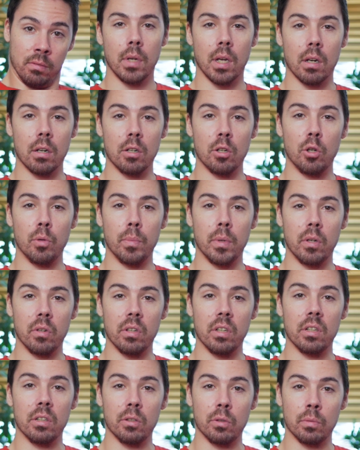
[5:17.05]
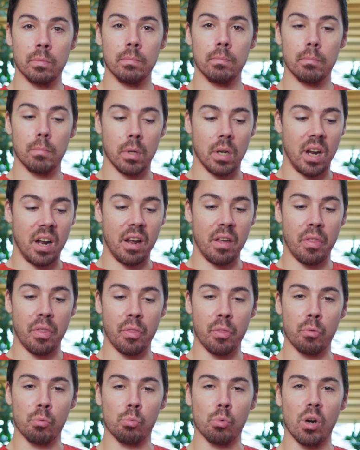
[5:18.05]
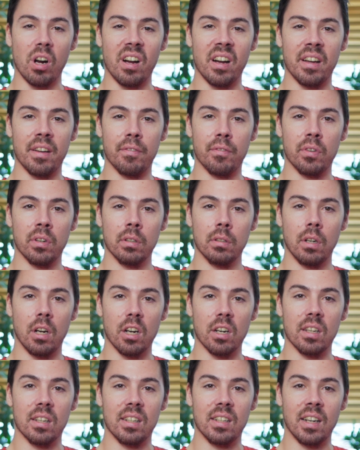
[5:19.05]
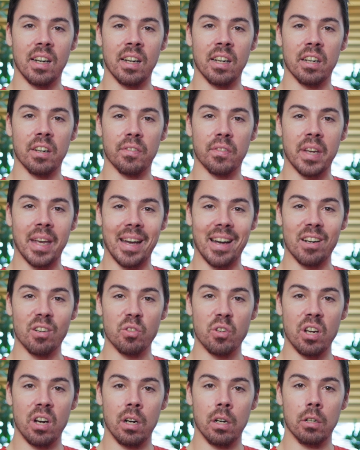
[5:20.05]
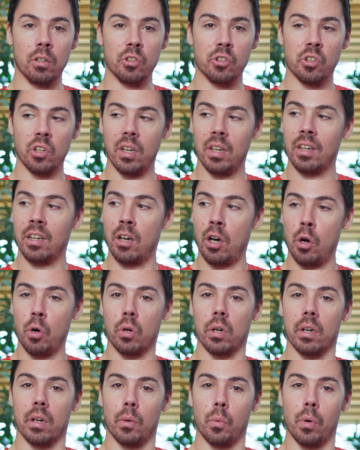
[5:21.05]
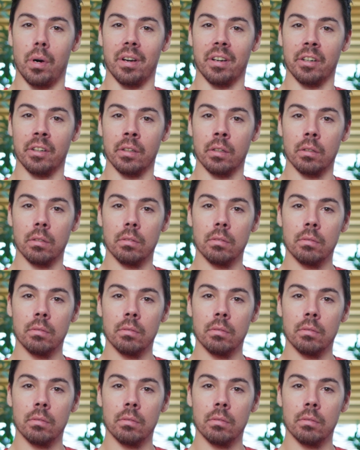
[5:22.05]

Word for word: I don't know about you, but I thrive on a diet of cow tongues and coconut water